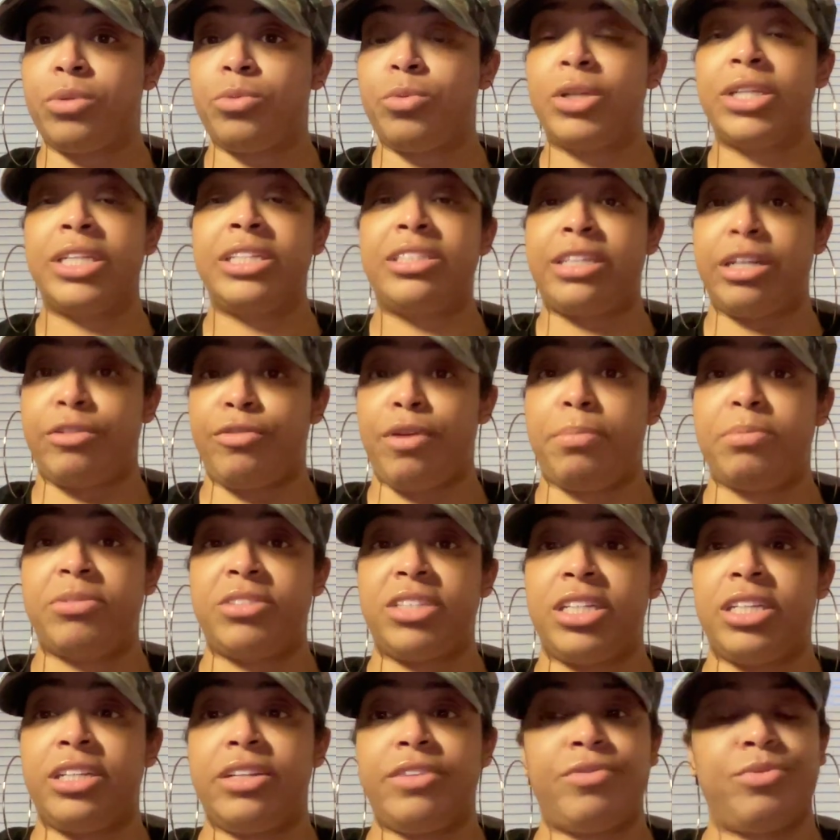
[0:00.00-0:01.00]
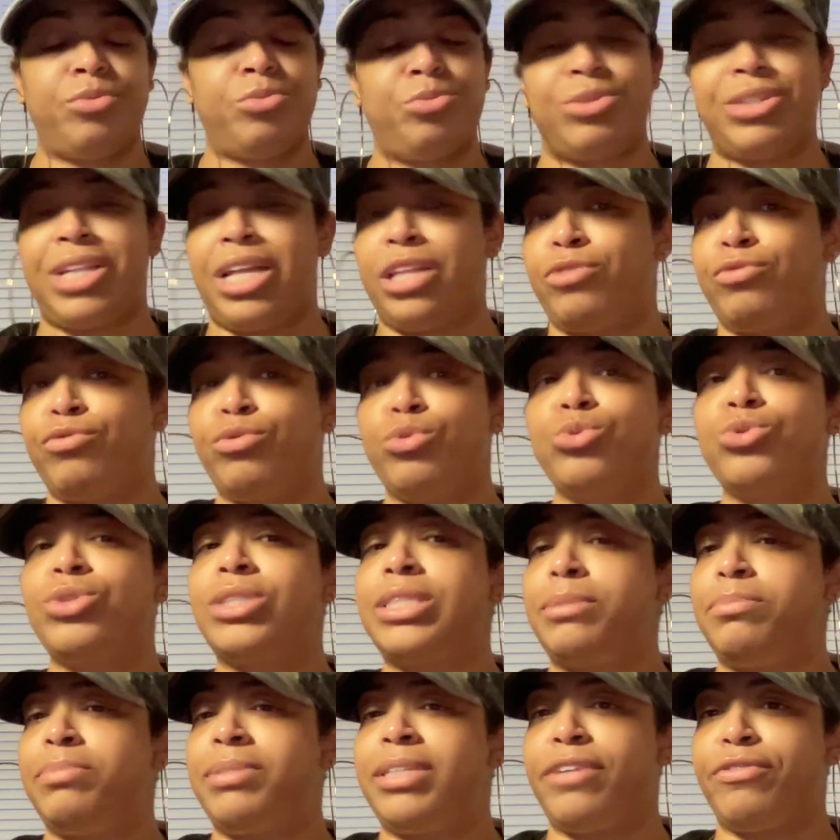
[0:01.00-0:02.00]
well, at least their representative, but like the
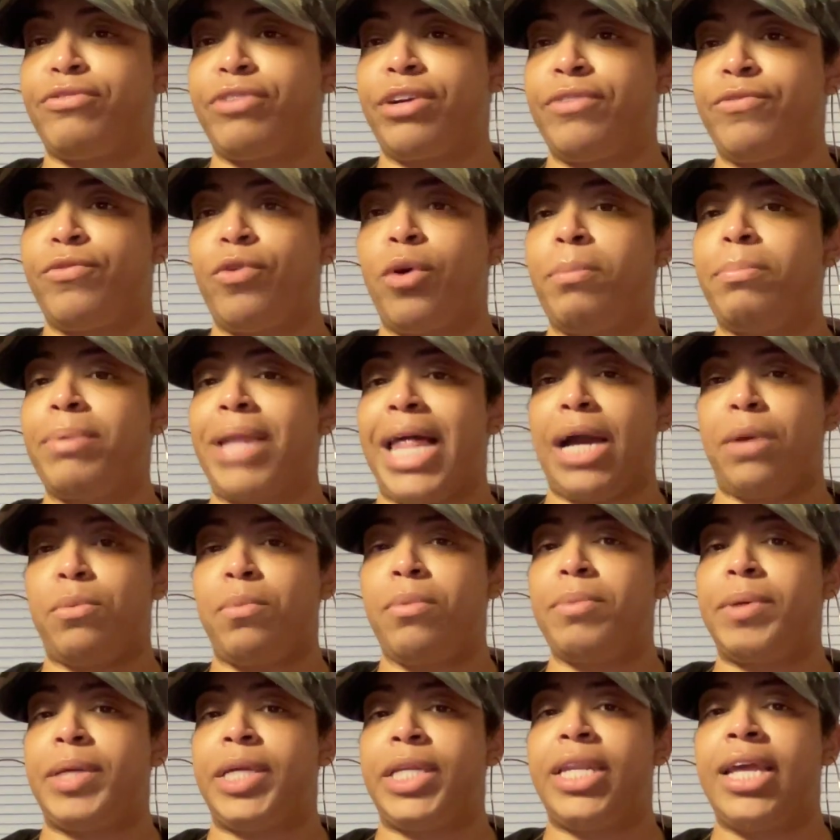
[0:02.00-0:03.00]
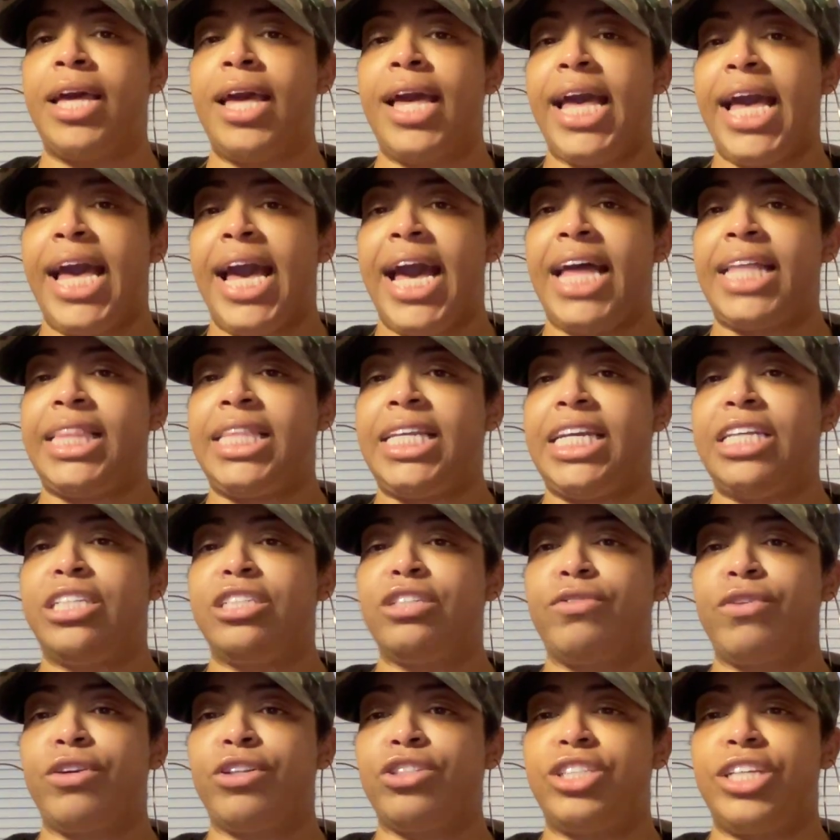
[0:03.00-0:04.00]
rules seem different for a black woman at the
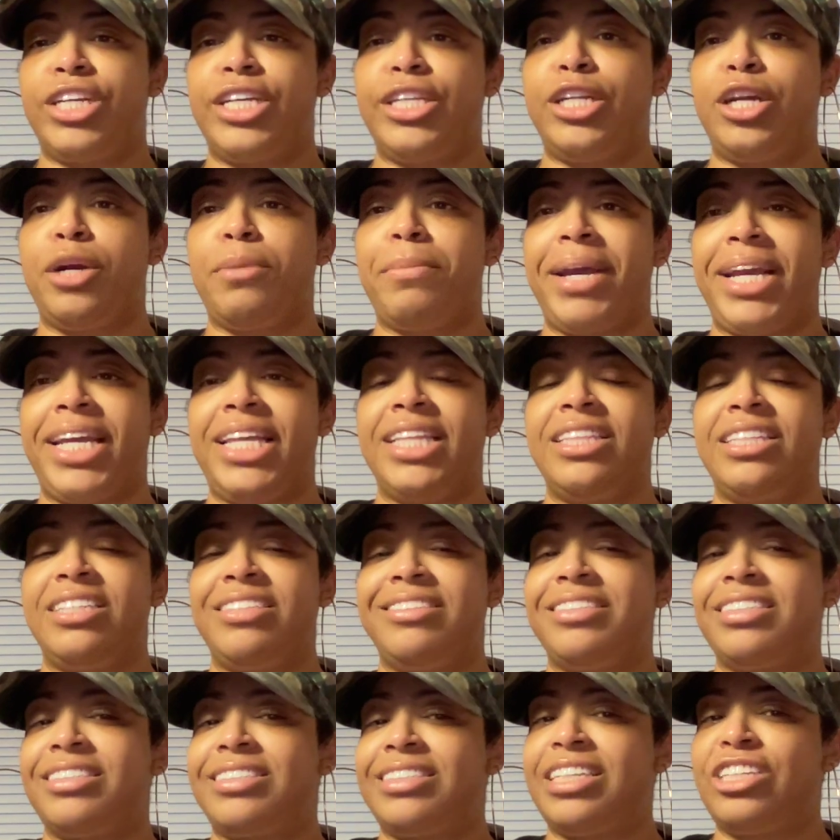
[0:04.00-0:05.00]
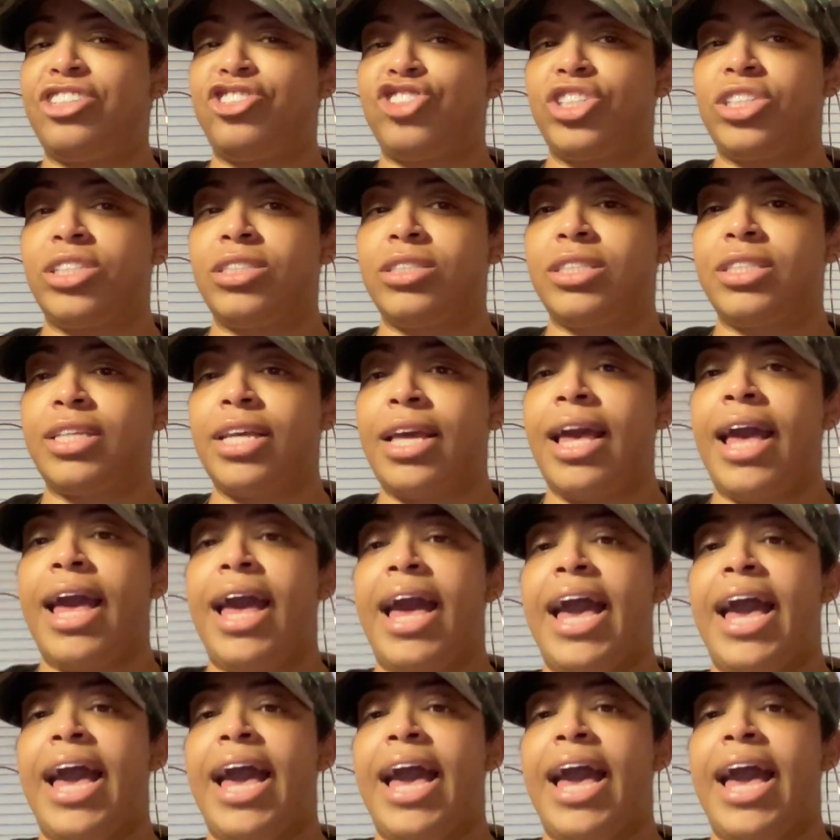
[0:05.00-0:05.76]
end of her tenure making these decisions.